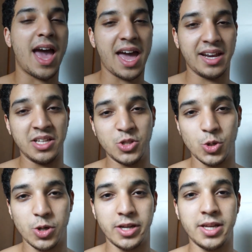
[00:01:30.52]
I had
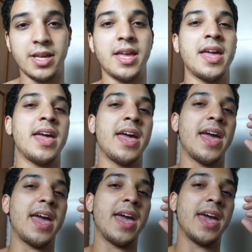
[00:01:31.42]
joy.
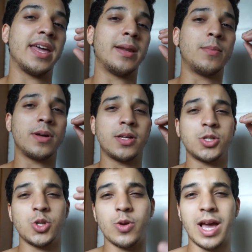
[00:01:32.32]
And I'm gonna
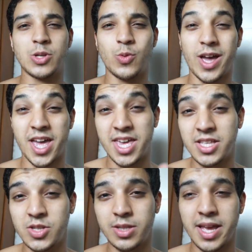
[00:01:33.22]
show you guys what I
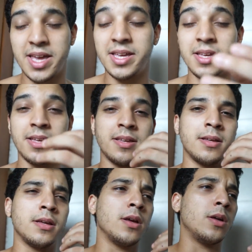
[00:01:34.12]
eat today.
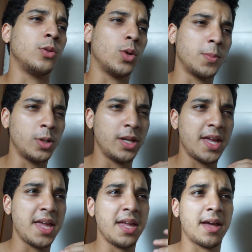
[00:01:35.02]

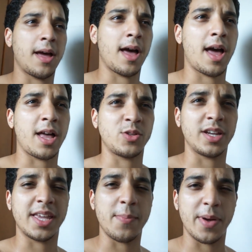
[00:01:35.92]
Normally, I
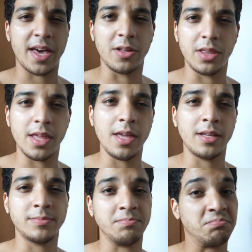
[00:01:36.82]
try to keep it
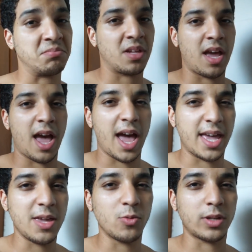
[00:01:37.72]
healthy.
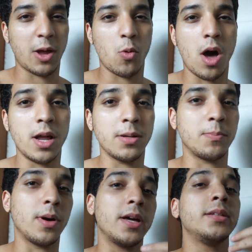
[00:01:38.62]
I eat what I
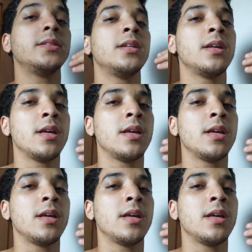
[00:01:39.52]
want, but